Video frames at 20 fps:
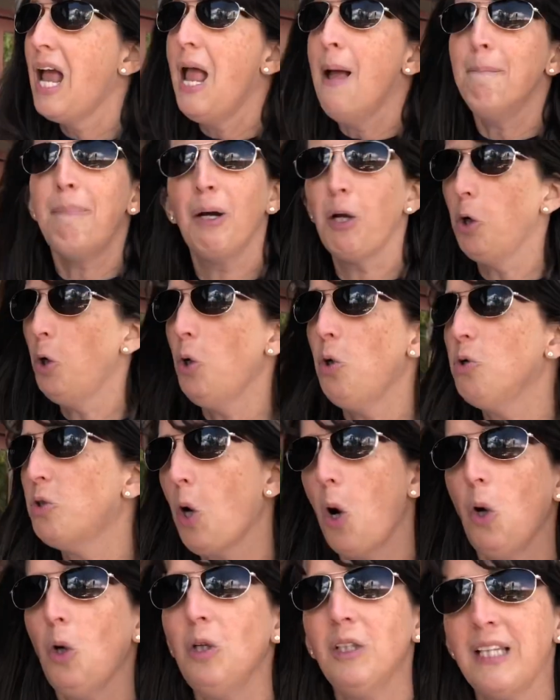But who
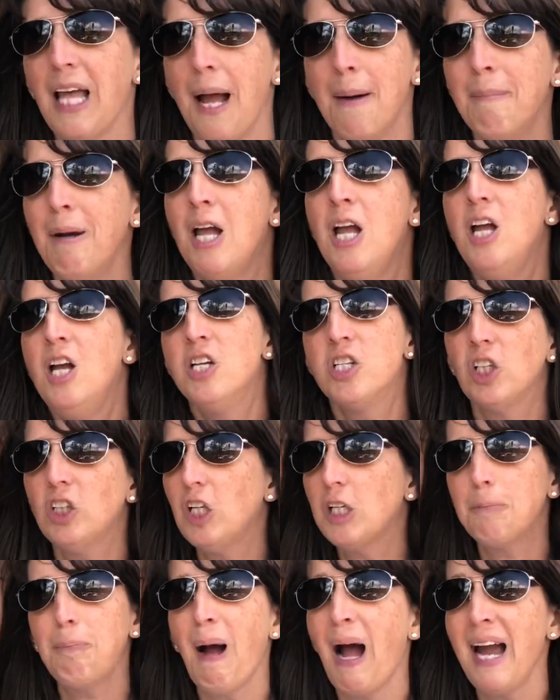told them to
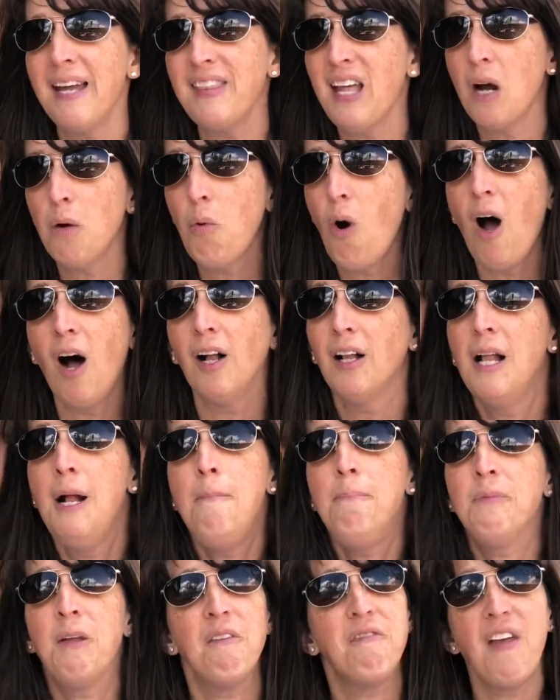look behind that wall?
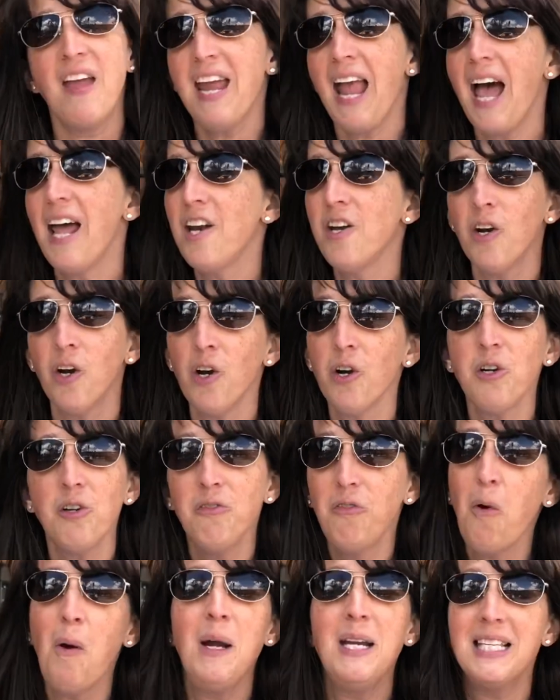If they hadn't heard a
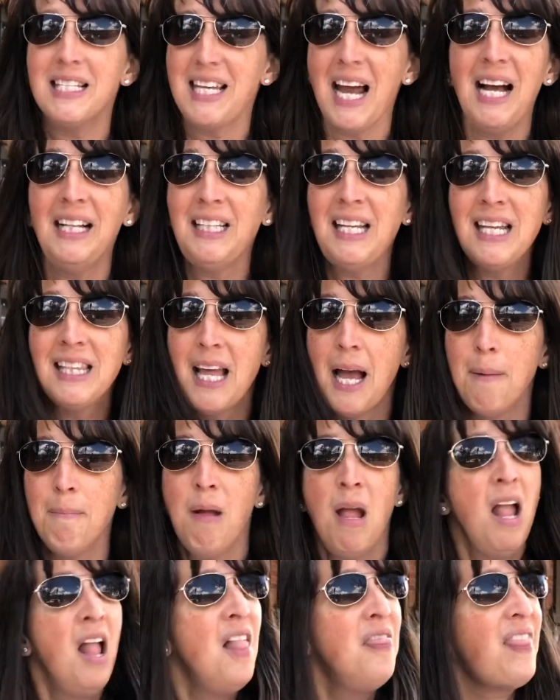voice telling them,
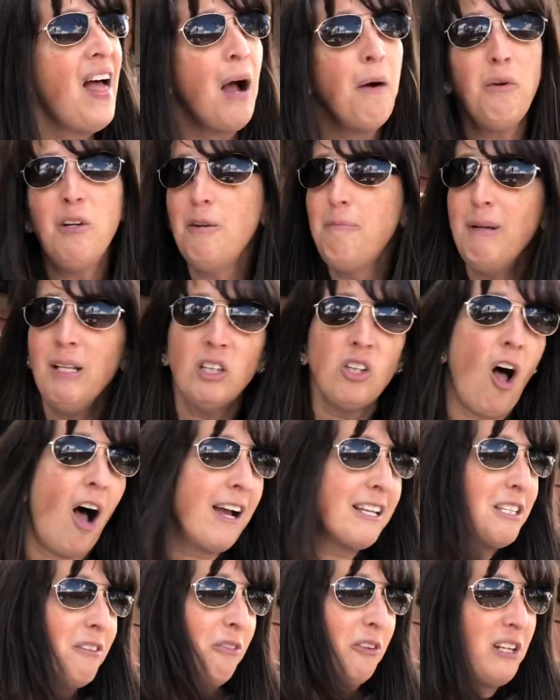that would have been
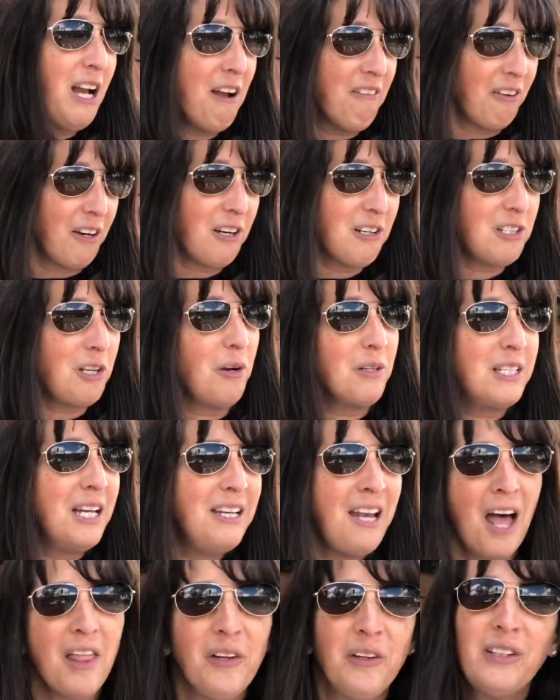lost forever. So it's
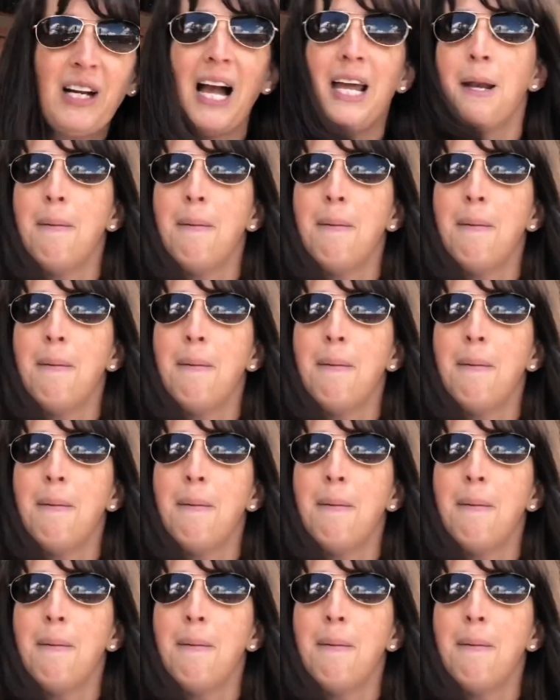another kind of